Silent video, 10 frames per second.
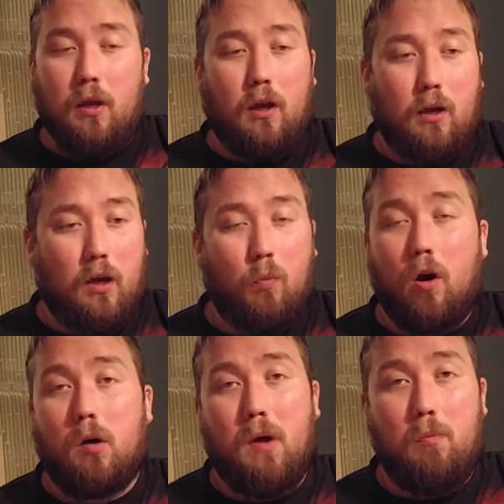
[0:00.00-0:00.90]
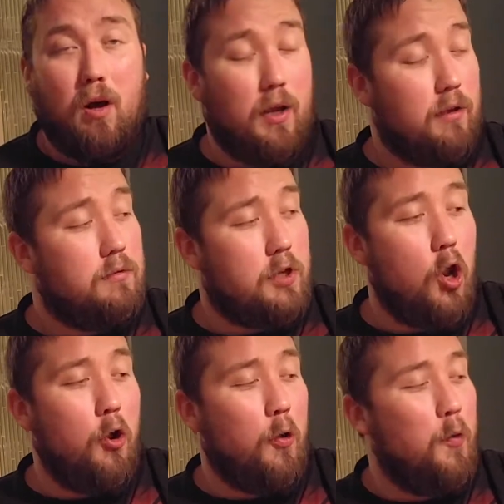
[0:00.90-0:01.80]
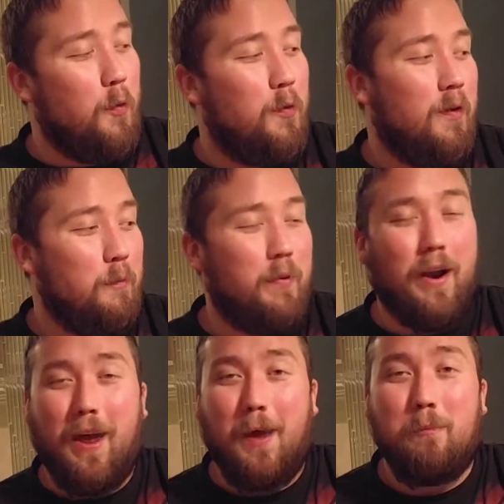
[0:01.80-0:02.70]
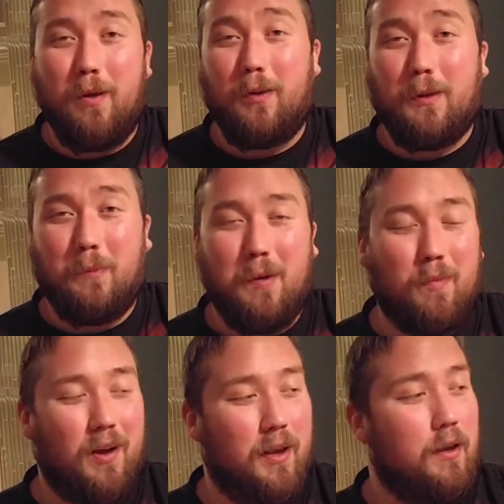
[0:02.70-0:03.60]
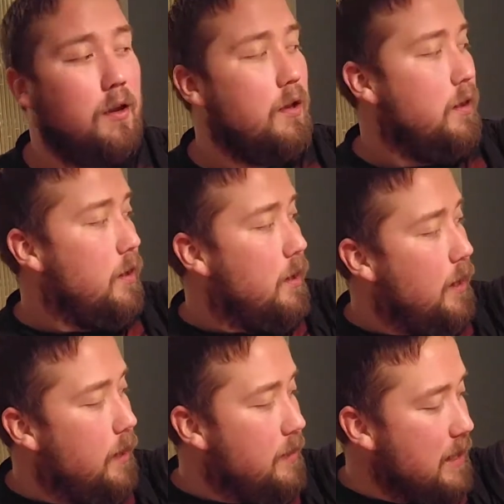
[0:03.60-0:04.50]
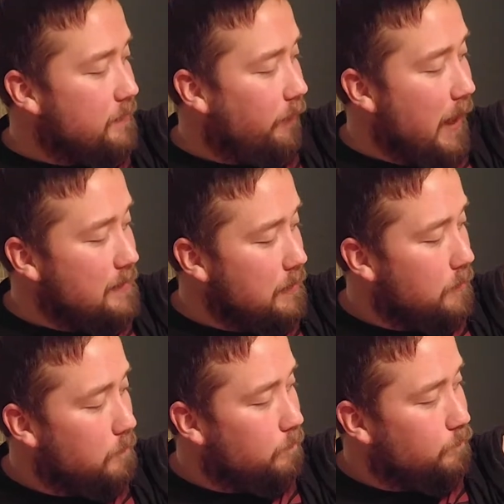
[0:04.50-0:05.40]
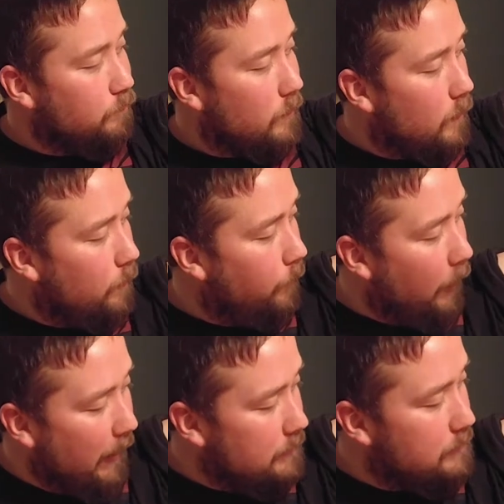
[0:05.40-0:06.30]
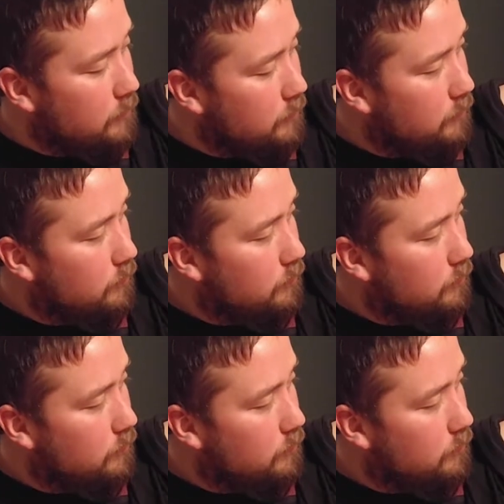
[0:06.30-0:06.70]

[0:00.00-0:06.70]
I gotta work on my body. So, but I am building my body. And that's flaccid. Flexed.